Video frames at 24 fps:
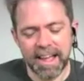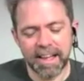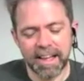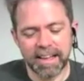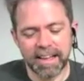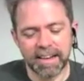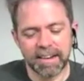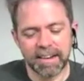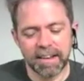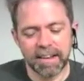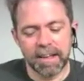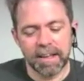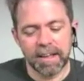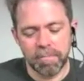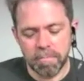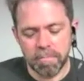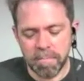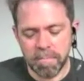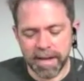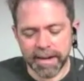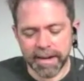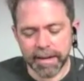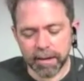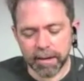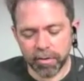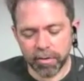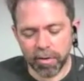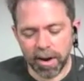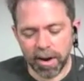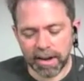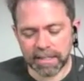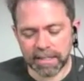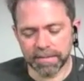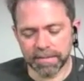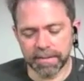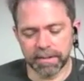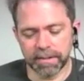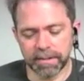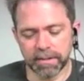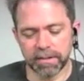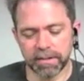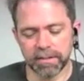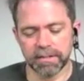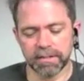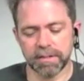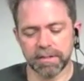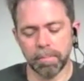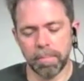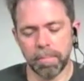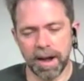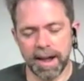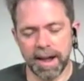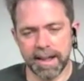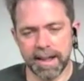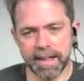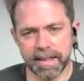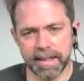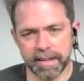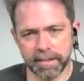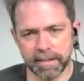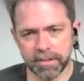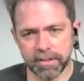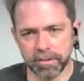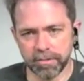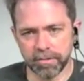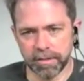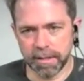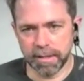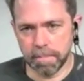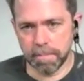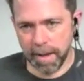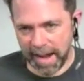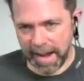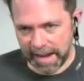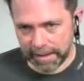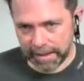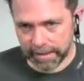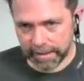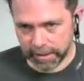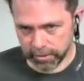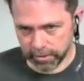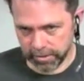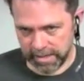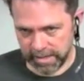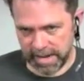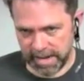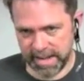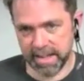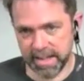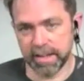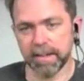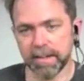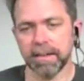and many CrossFitters buy into the paleo diet,